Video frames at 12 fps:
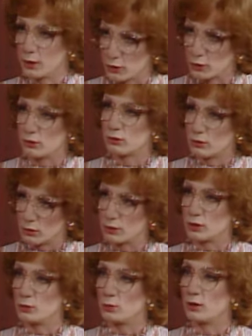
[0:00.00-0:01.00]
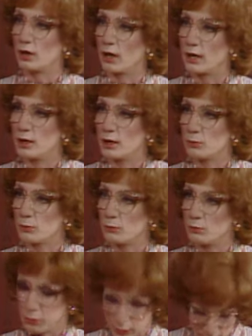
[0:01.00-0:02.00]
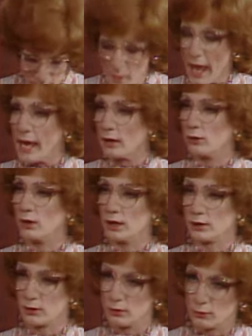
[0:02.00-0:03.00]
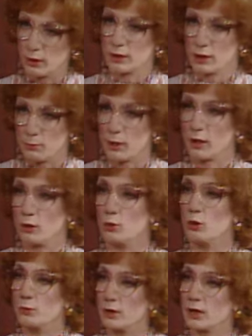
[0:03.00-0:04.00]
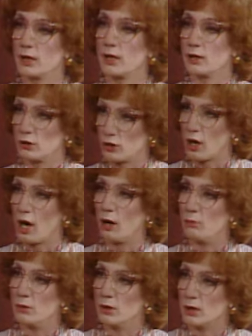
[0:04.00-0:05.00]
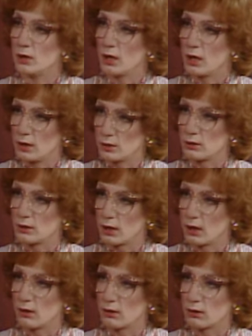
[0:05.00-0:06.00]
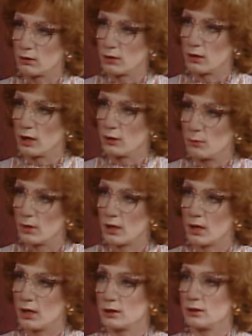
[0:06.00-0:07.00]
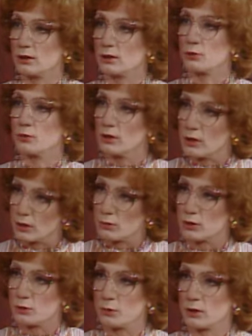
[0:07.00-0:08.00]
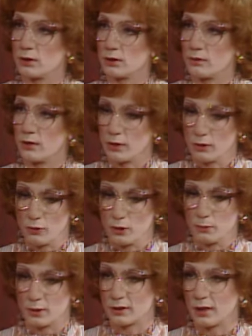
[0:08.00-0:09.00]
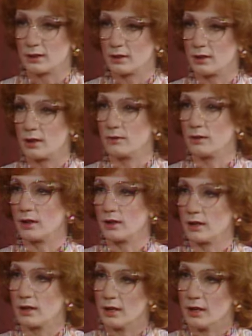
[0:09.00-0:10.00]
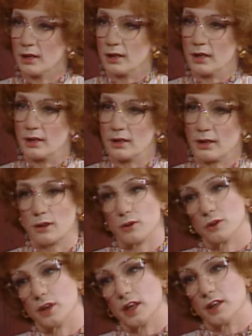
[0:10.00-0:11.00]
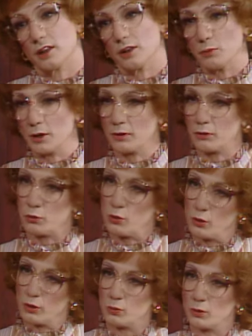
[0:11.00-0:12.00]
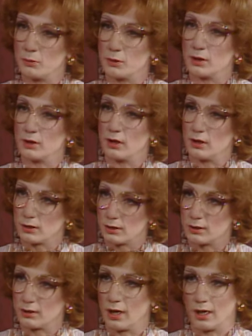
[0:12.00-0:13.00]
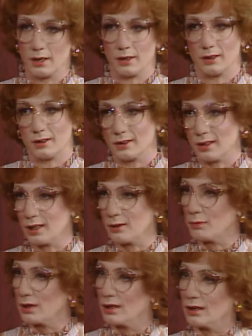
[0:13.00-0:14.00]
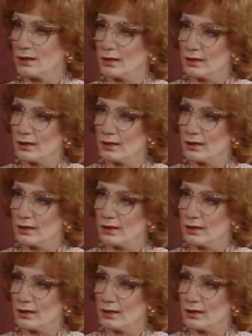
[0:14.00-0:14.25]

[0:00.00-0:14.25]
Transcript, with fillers: picture, Tootsie, where I play a man who has to dress up like a woman to get a job. And it's a character that I'm hesitant to relinquish because of the enormous sensitivity that it created in me toward women in our society today, man.